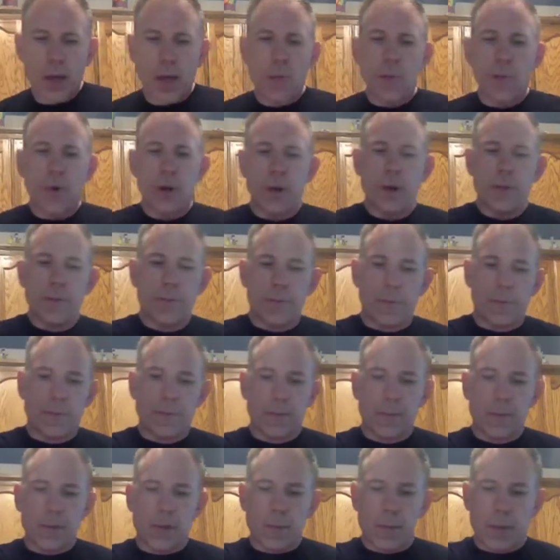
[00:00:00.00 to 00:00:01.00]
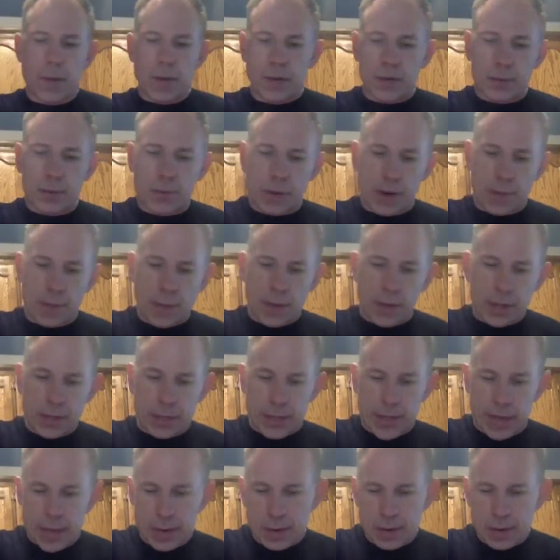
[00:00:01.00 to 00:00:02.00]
one from Starbucks when I bought that.